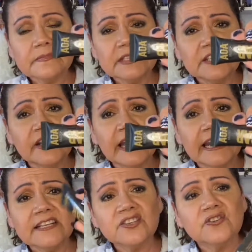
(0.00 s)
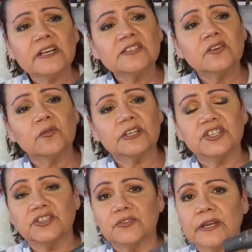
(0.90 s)
Now I got to ask you guys a
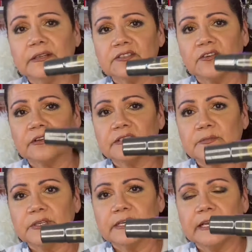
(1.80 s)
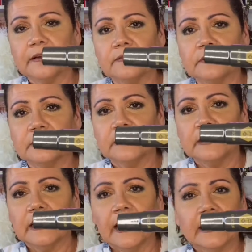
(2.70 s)
question, okay? Sorry, it's upside down.
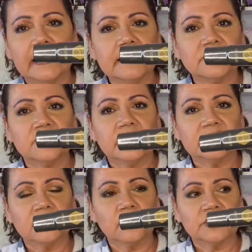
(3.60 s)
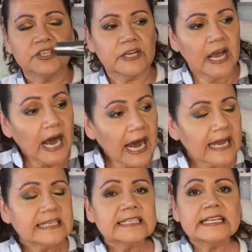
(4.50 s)
I got to ask you guys a question.
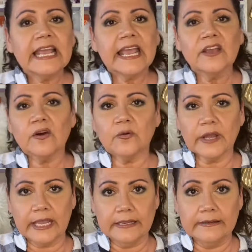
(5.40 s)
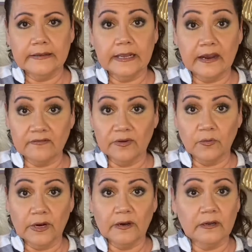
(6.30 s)
I see AOA
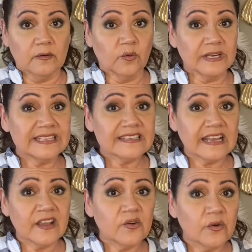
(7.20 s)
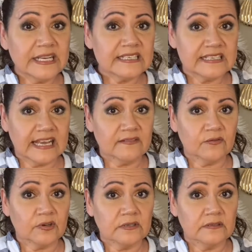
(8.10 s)
everywhere. What does AOA stand
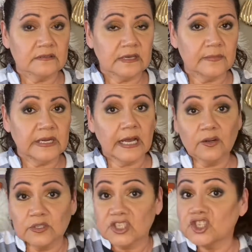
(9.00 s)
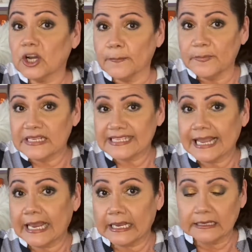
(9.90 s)
for? I mean, I know it's Shop Miss
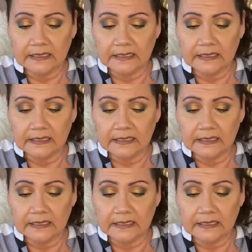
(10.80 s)
A,